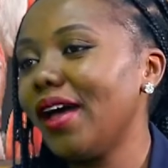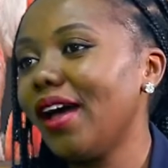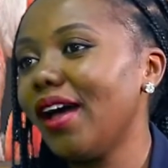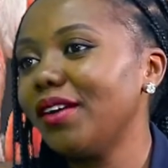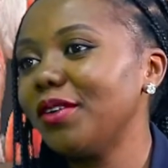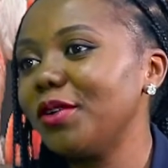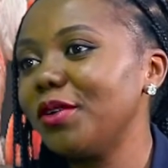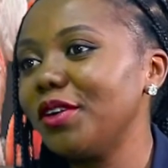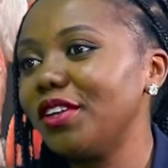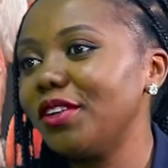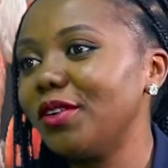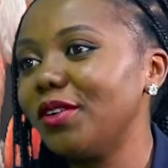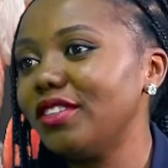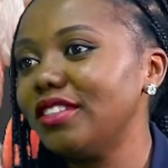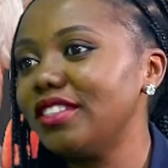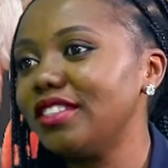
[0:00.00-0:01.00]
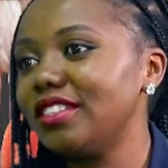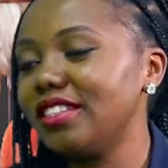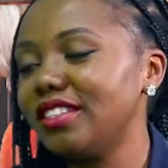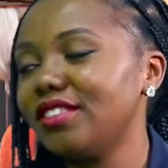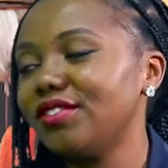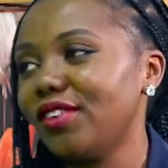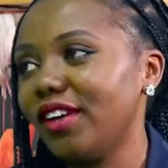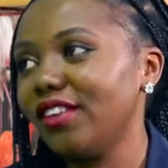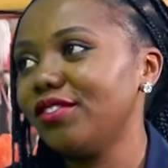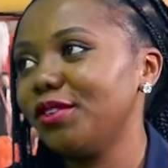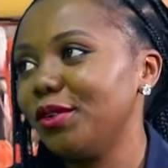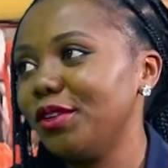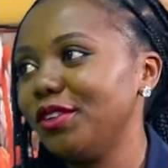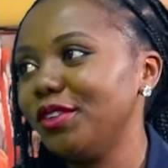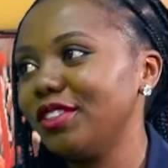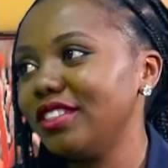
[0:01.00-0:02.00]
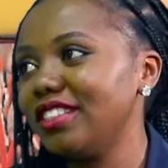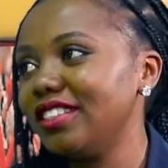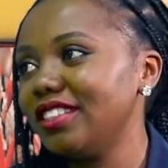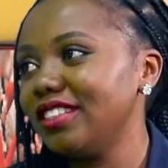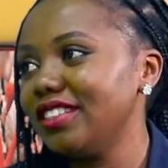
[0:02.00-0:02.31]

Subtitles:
Going on 6, 5 going on 6.